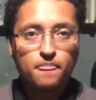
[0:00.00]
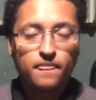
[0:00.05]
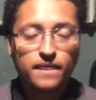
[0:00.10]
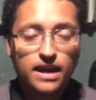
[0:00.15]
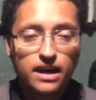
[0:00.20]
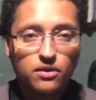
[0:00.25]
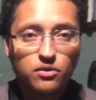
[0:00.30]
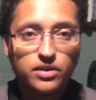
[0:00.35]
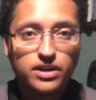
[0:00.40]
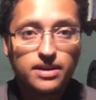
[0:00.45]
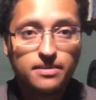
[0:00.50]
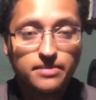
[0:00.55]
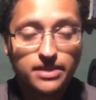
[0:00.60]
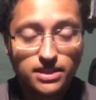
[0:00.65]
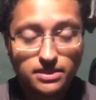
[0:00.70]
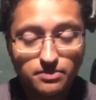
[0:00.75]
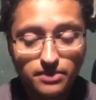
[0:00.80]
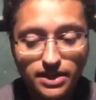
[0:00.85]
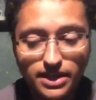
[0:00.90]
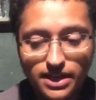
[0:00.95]
That way it
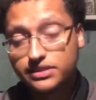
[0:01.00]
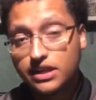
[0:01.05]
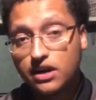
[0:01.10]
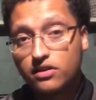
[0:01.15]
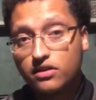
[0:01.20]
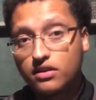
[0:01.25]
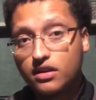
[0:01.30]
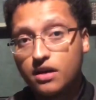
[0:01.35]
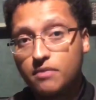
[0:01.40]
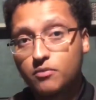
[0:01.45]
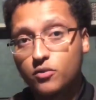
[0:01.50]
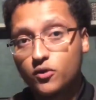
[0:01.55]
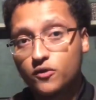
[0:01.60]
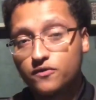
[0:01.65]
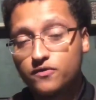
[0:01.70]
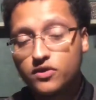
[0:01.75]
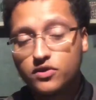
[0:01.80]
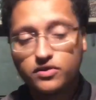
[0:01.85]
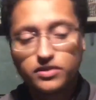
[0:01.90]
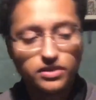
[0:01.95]
makes my sound a lot more
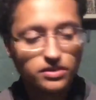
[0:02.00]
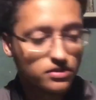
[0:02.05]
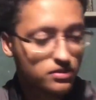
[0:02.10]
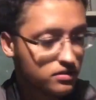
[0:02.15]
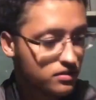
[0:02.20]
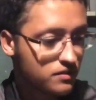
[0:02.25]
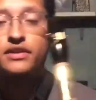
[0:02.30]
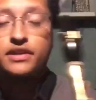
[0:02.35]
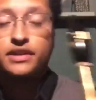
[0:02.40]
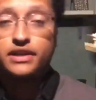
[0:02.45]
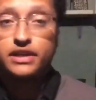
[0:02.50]
focused.